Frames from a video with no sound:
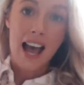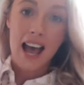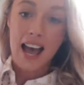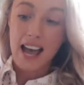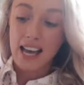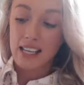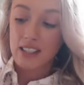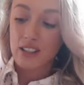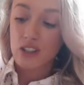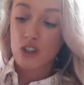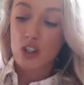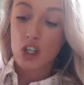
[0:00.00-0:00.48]

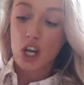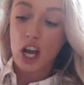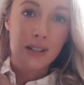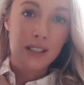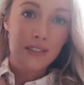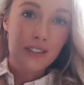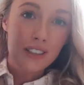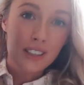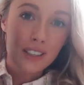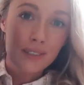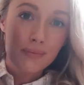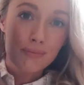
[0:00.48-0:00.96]
and a
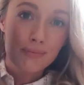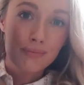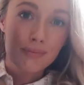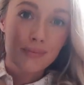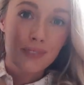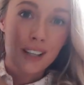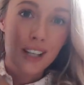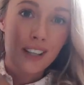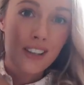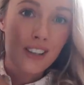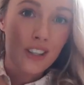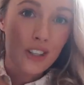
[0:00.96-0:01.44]
bit of
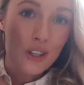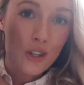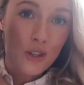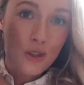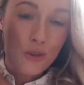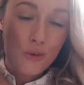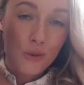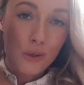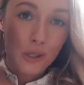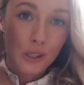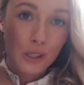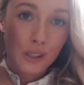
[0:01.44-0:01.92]
an
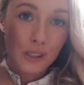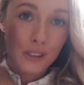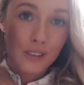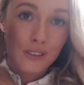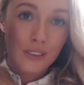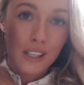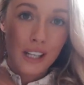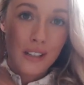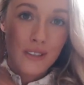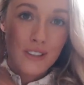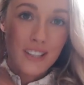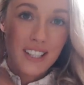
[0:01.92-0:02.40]
unusual,
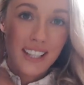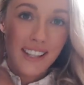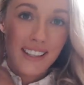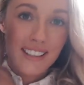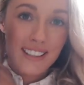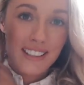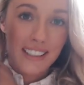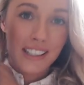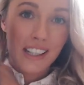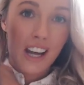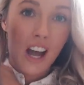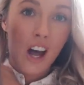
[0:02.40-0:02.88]
I would say
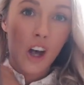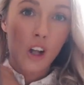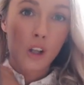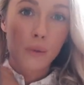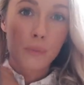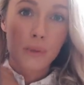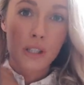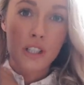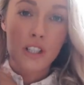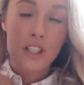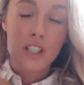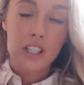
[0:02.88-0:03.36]
that's like an
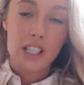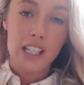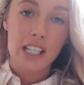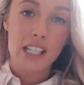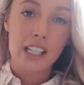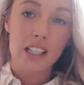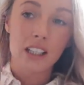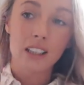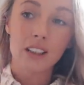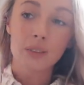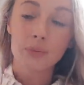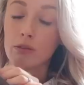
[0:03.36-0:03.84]
almond
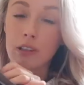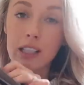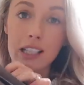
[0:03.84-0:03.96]
heel.